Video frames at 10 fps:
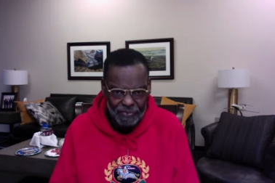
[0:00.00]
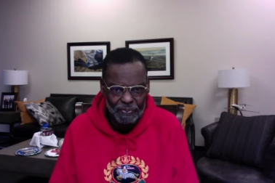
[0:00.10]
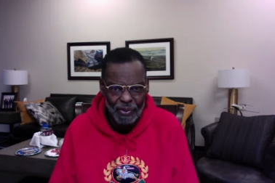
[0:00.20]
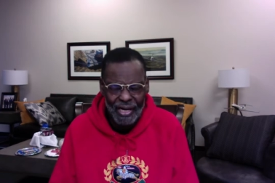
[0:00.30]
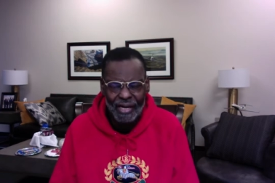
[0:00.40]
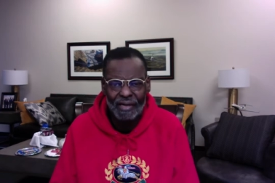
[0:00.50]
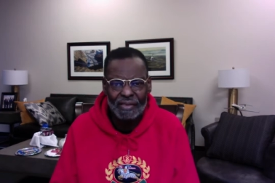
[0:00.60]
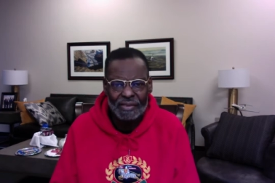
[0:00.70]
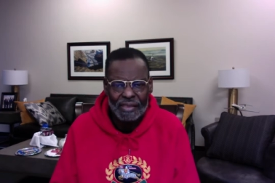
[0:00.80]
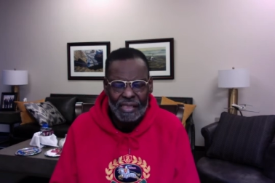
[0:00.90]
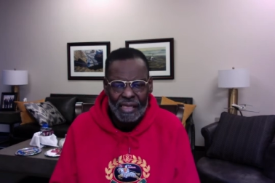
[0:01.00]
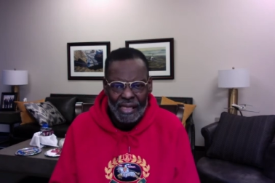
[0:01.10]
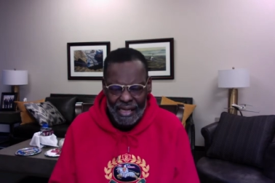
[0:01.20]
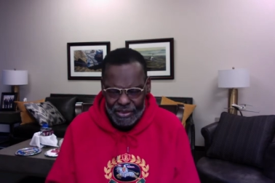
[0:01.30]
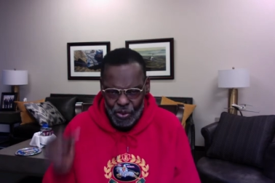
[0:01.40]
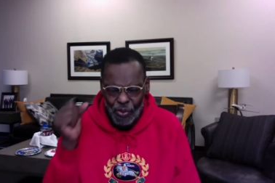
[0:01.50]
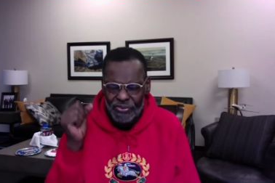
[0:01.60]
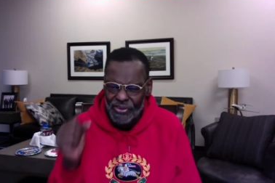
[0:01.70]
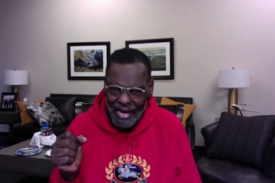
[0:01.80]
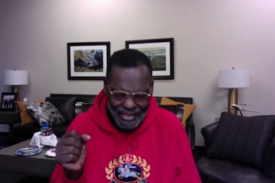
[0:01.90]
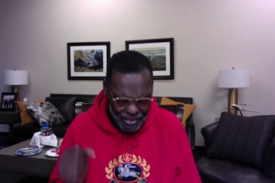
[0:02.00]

of prayer is, Lord, thank